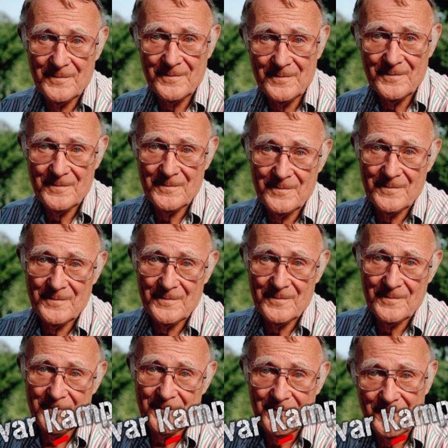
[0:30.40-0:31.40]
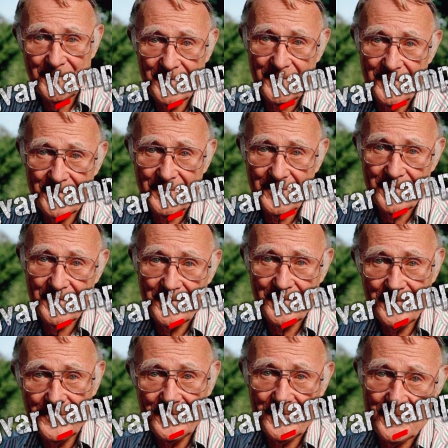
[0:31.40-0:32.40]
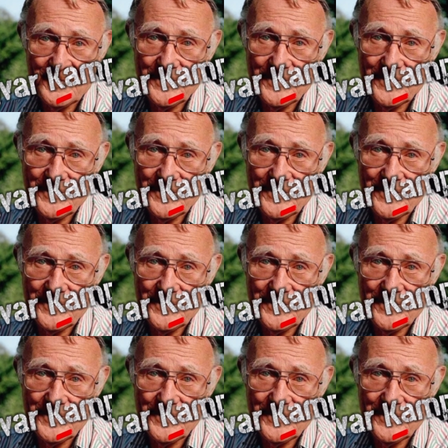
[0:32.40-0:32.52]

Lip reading: founder, Ingvar Kamprad, was born.